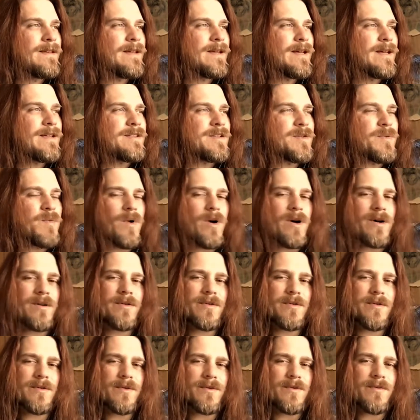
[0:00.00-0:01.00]
As he walked
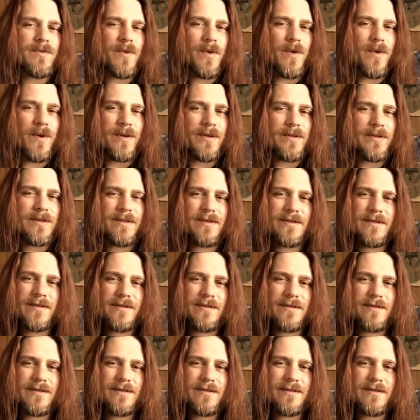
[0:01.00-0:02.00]
through the forest
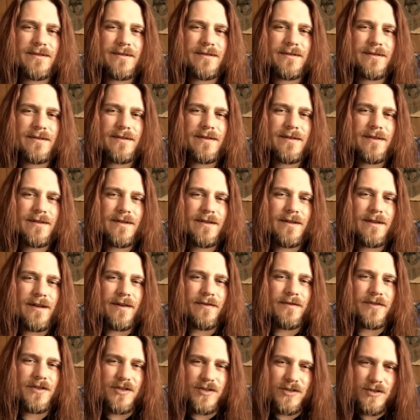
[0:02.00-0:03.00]

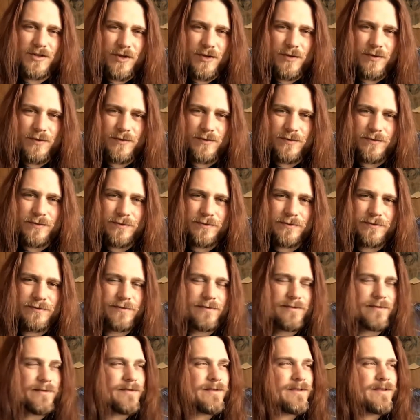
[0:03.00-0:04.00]
of stone
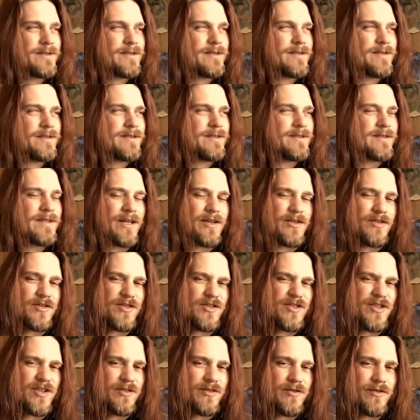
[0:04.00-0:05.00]
and
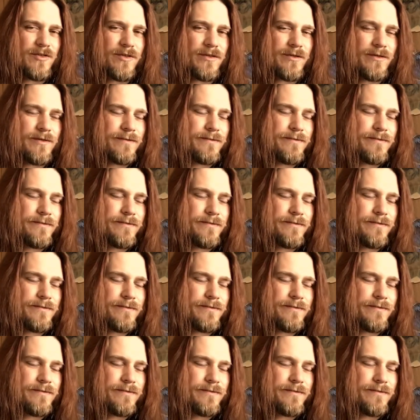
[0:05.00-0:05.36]
cinder,